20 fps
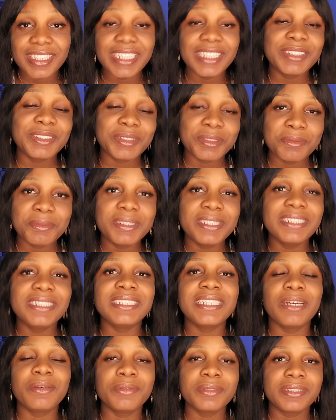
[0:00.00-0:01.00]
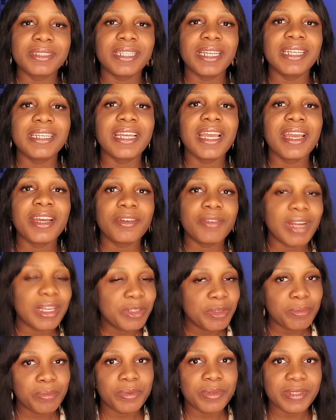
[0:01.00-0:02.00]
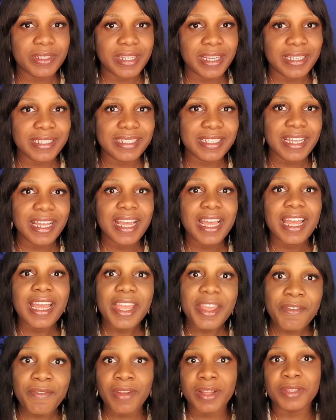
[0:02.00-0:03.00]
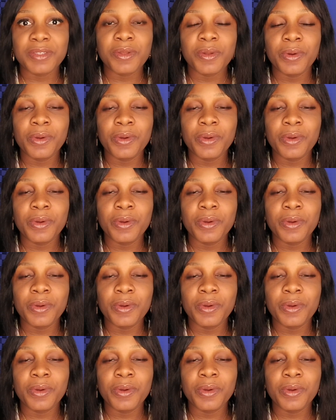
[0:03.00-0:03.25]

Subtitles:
It's something that will take gradual process, if at